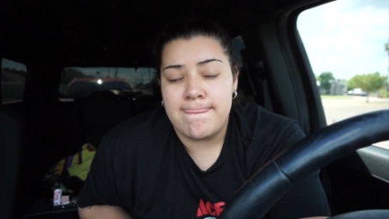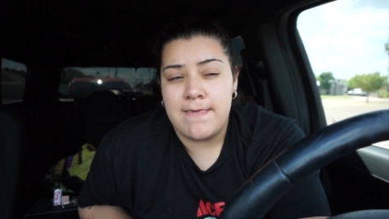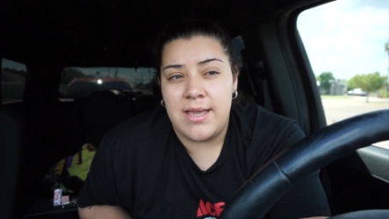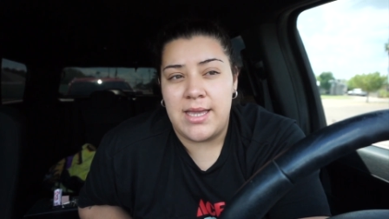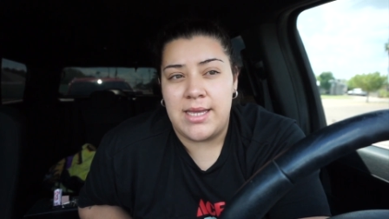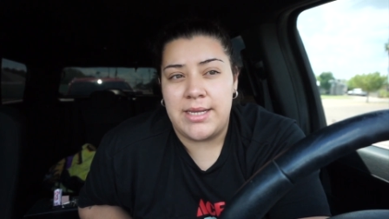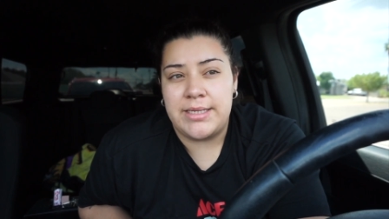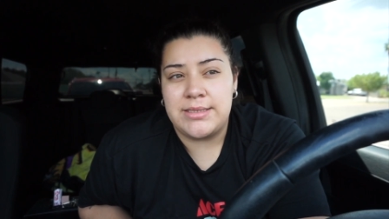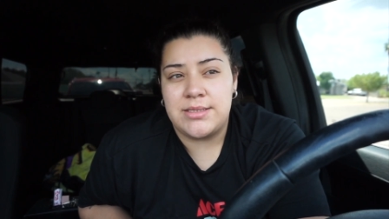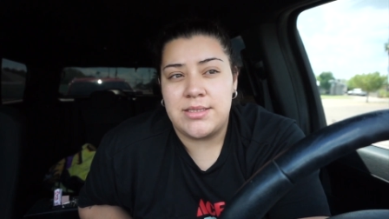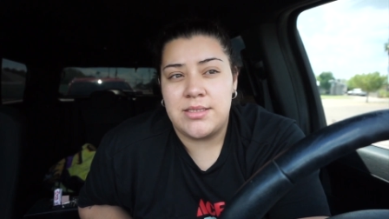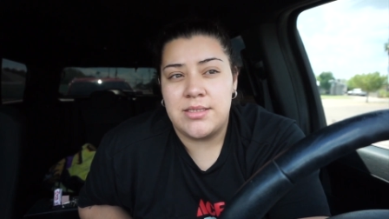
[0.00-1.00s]

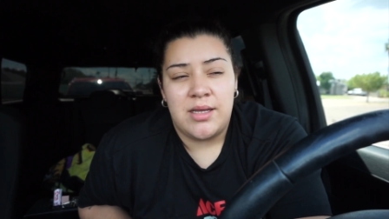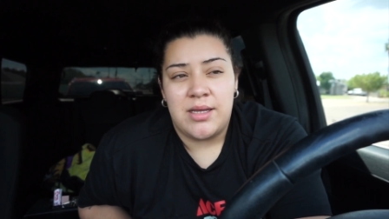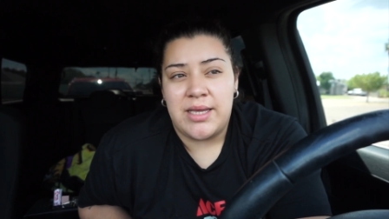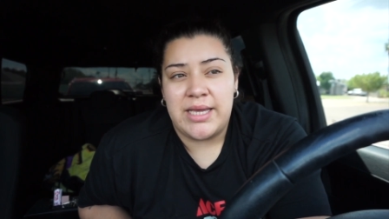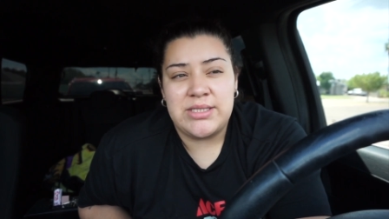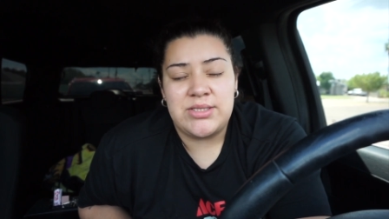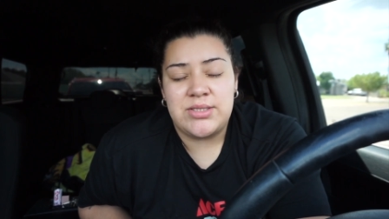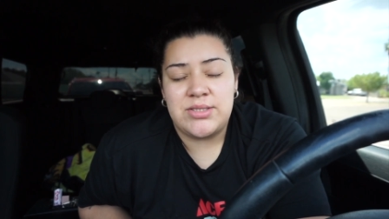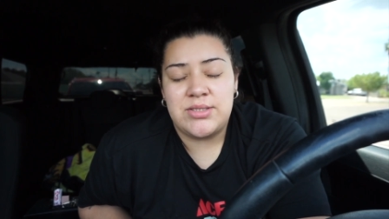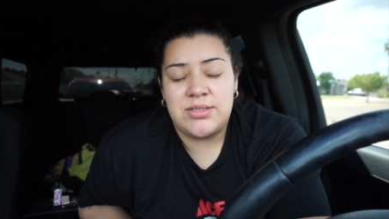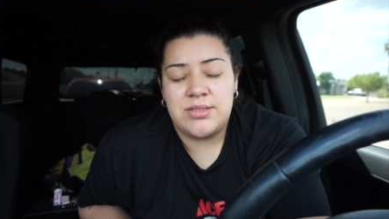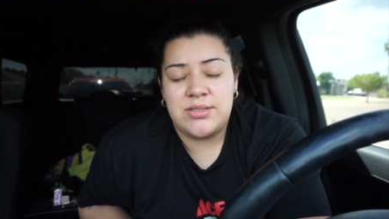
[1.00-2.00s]
and
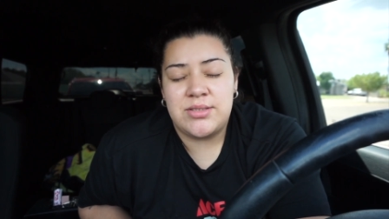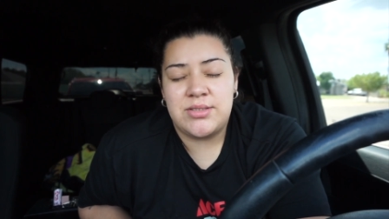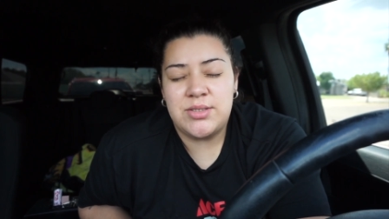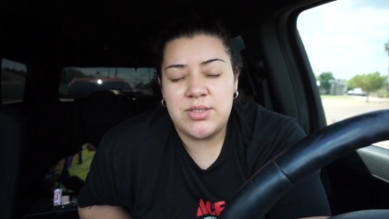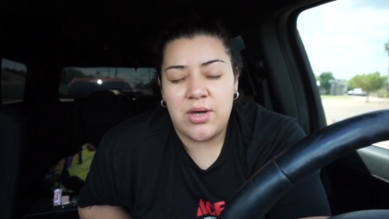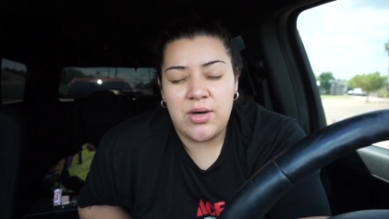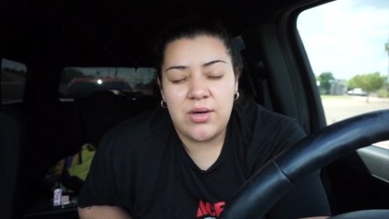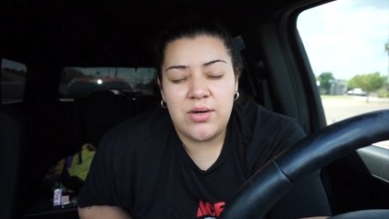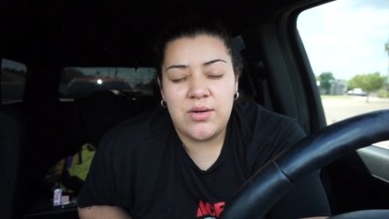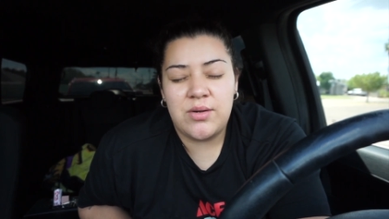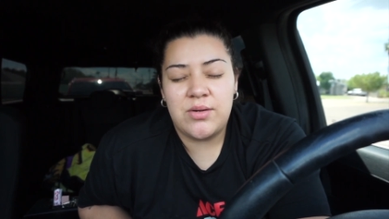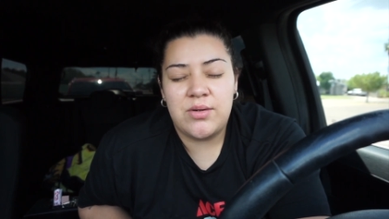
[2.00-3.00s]
it's
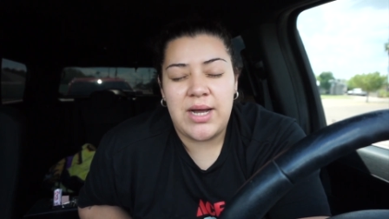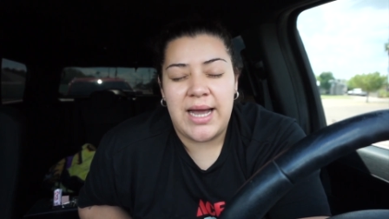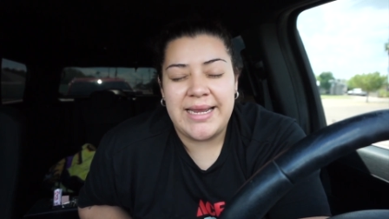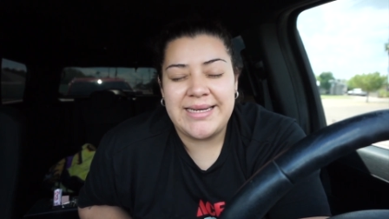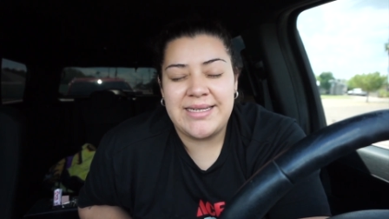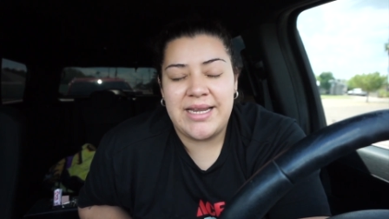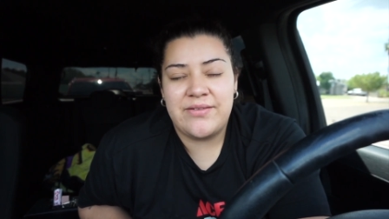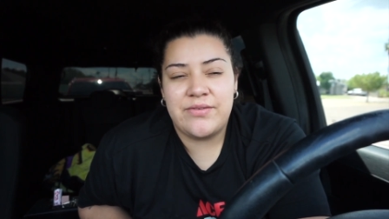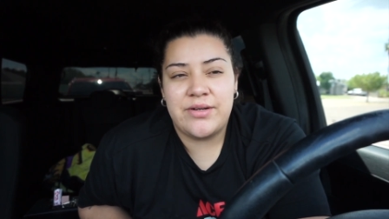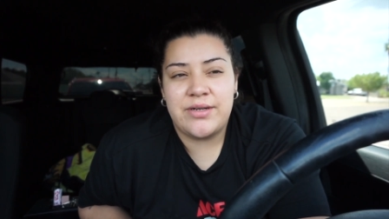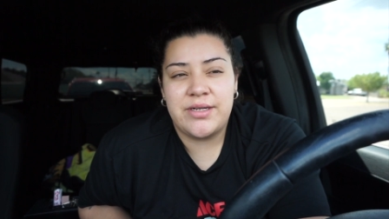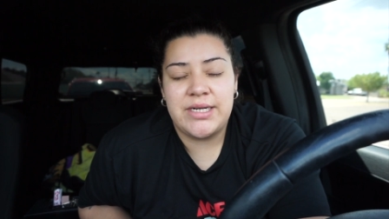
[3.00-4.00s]
so, I
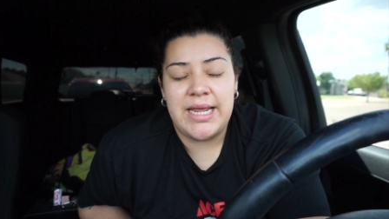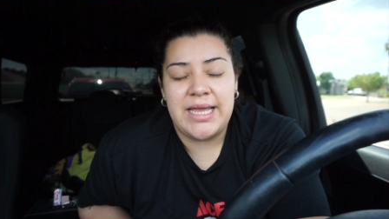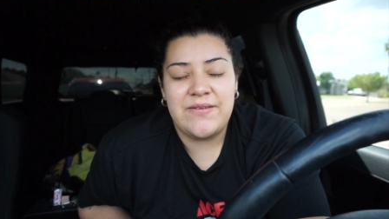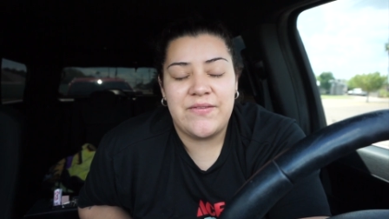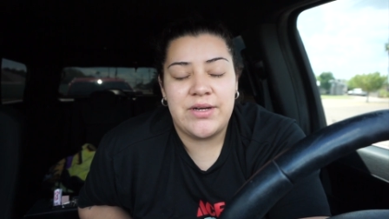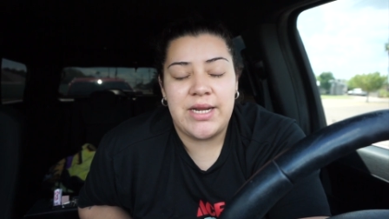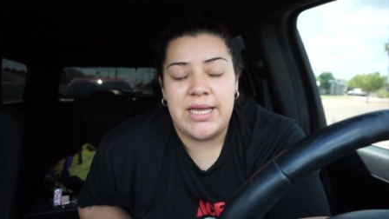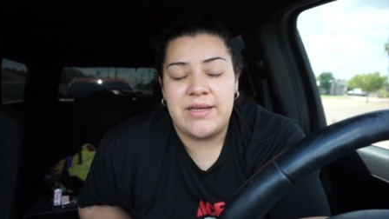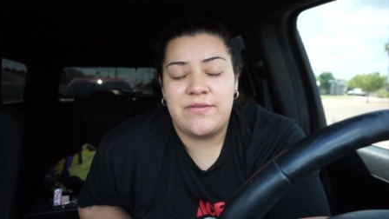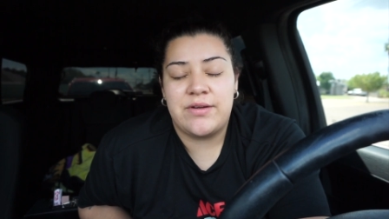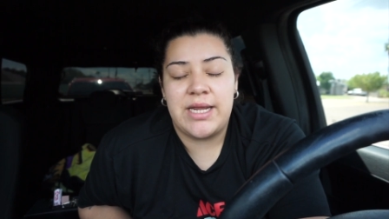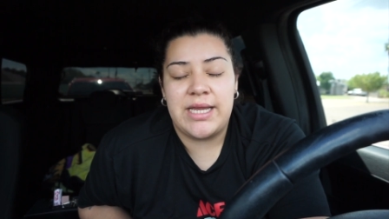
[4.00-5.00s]
never, ever,
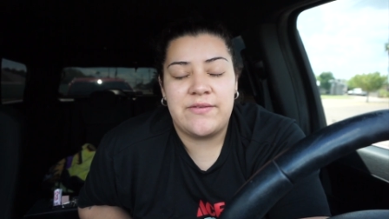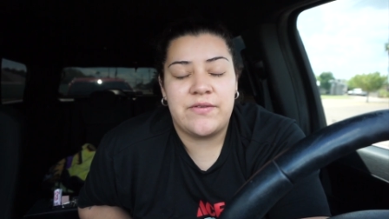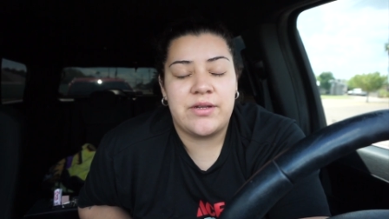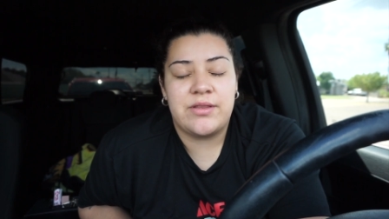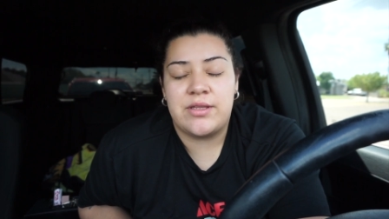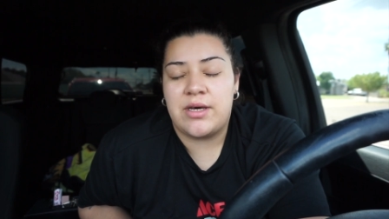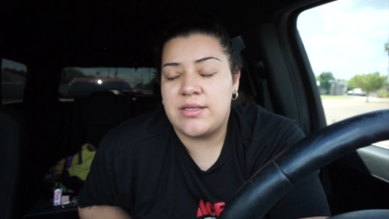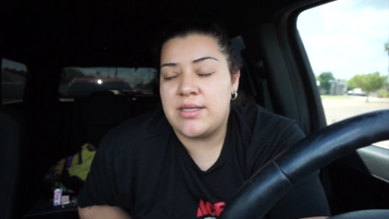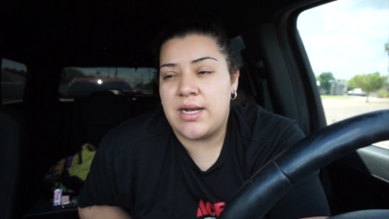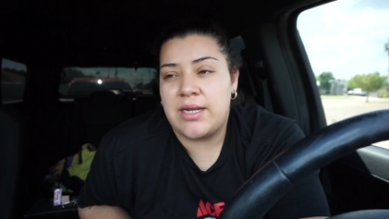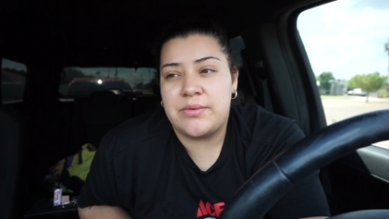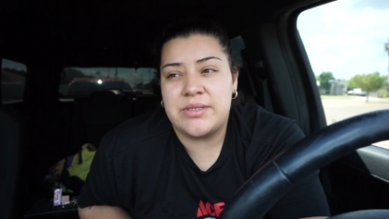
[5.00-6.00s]
ever, ever thought
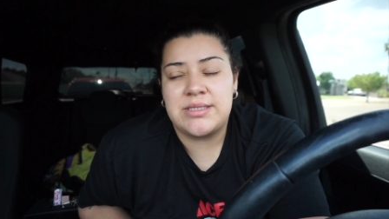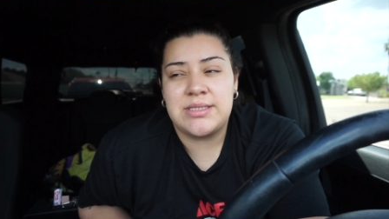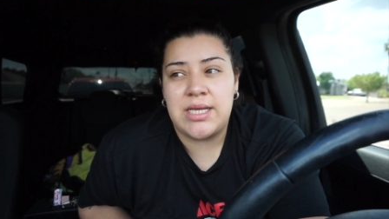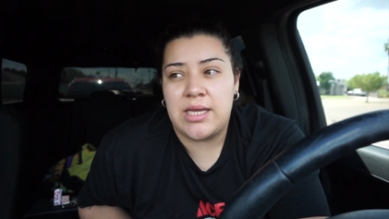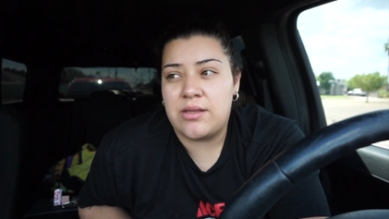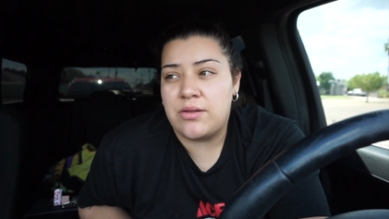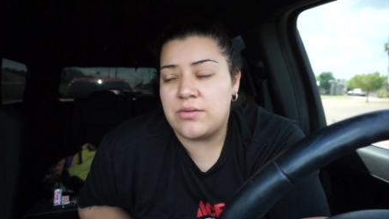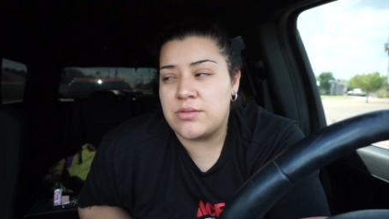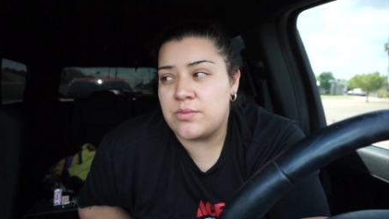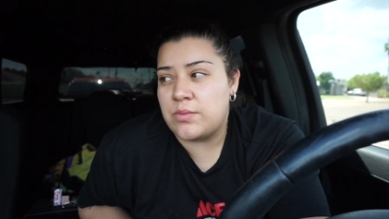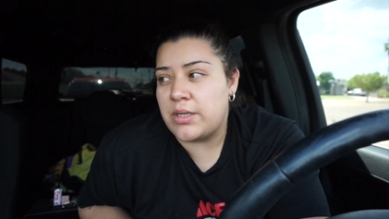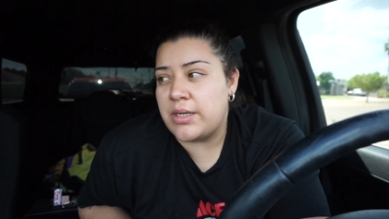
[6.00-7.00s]
that I would say
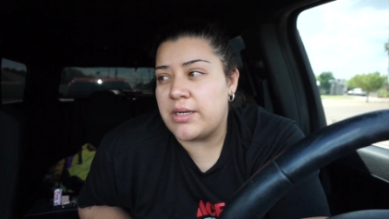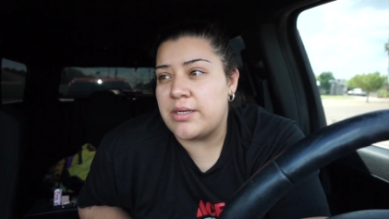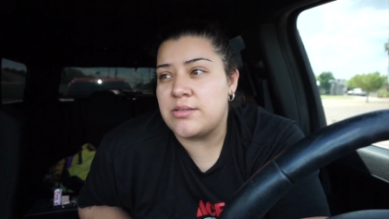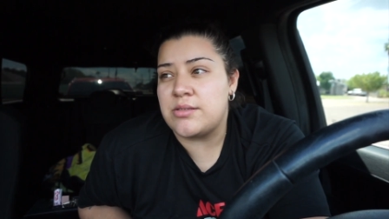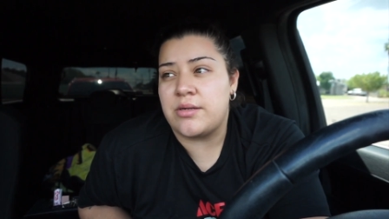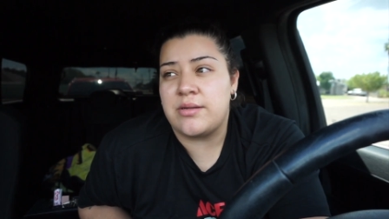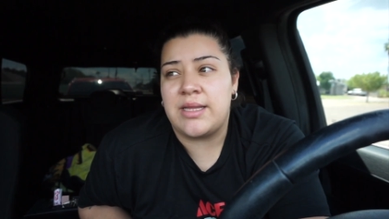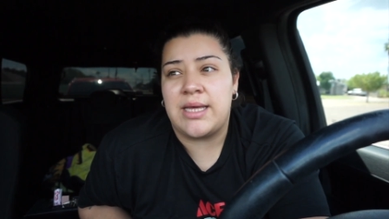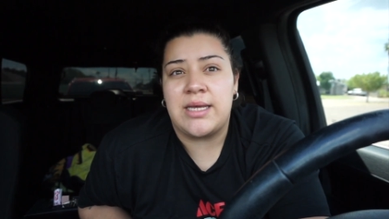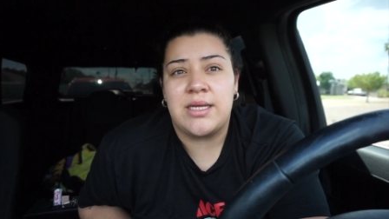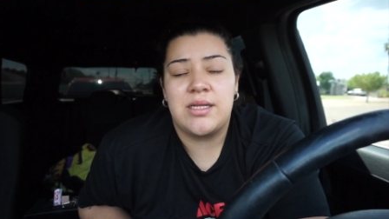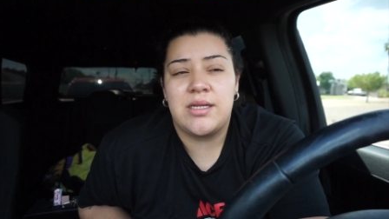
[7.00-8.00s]
those words or
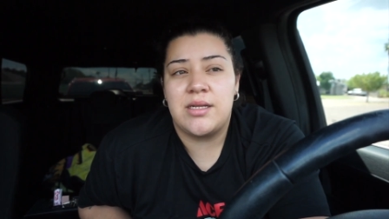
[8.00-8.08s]
that